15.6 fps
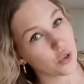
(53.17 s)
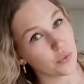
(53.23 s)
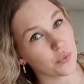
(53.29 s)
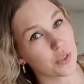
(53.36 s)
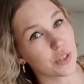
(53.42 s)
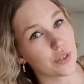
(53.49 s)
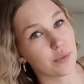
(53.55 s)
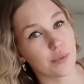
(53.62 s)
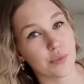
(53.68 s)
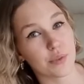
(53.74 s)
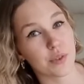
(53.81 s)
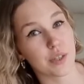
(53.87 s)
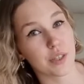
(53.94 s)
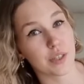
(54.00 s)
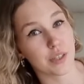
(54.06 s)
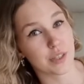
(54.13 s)
of
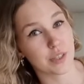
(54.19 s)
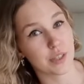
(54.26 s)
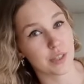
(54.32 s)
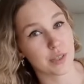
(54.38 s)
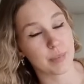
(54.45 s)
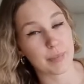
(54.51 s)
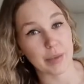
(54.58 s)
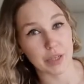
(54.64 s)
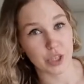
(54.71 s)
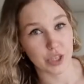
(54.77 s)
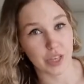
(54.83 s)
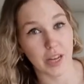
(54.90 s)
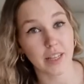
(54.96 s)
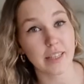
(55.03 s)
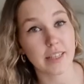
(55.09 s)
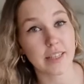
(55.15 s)
different
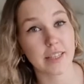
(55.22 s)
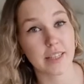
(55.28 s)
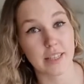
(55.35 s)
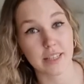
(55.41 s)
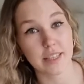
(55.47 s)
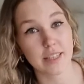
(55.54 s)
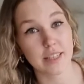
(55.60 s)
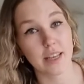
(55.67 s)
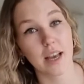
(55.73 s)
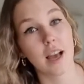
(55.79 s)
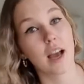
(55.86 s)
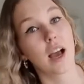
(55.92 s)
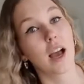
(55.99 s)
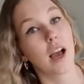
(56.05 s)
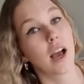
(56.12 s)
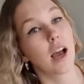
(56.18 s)
specialities
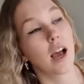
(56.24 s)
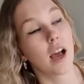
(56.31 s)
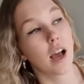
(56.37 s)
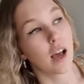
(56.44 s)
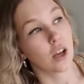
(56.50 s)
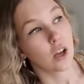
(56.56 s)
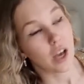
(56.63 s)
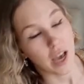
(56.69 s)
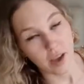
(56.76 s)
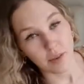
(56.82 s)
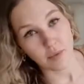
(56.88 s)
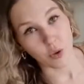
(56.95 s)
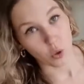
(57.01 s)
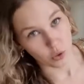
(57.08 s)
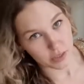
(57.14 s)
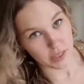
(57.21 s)
have
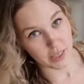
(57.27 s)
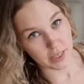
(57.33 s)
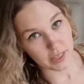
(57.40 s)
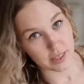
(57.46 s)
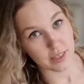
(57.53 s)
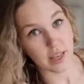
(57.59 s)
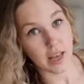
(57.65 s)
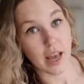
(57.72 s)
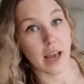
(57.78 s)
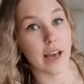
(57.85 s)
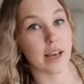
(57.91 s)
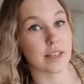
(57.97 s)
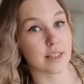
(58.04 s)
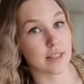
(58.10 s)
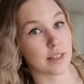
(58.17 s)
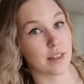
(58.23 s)
OSCEs as
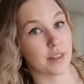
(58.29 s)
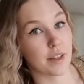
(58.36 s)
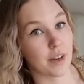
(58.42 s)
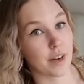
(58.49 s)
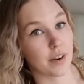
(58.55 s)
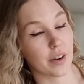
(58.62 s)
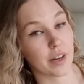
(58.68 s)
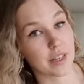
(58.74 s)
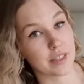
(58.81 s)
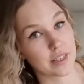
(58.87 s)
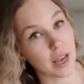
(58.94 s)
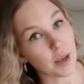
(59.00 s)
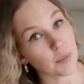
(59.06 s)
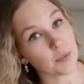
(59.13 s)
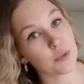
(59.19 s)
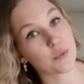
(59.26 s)
their
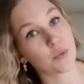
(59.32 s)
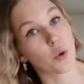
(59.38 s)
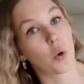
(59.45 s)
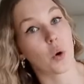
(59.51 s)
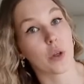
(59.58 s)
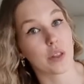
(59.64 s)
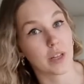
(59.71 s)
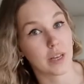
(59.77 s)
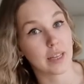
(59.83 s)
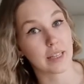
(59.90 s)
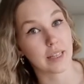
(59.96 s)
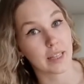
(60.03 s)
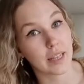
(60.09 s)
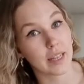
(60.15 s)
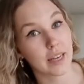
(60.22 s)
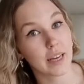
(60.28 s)
exams for the
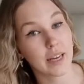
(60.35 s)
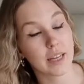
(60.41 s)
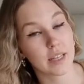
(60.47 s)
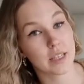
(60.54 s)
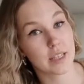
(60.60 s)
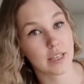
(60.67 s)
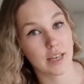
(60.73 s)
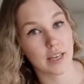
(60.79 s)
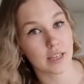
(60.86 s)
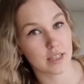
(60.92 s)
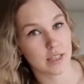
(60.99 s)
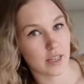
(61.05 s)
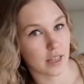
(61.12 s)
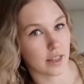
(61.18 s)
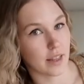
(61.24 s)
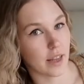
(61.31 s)
clinical skills
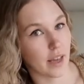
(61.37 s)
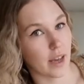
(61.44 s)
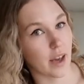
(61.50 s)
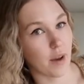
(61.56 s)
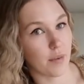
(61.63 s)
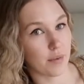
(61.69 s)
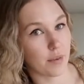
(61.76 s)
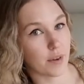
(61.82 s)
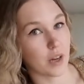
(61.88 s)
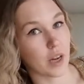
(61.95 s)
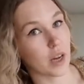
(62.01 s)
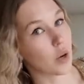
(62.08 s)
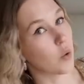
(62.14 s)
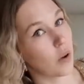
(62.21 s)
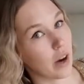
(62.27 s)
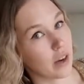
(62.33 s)
that they have
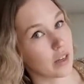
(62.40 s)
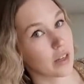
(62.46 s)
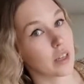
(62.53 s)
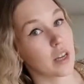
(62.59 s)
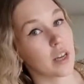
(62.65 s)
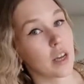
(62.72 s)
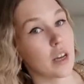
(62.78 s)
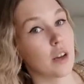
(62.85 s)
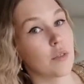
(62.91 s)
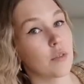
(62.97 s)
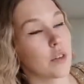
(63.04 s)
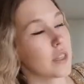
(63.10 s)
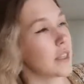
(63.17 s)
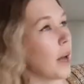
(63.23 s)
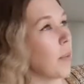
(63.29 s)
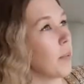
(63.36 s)
acquired. For
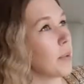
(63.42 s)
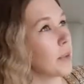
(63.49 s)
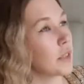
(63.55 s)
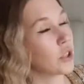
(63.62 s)
example,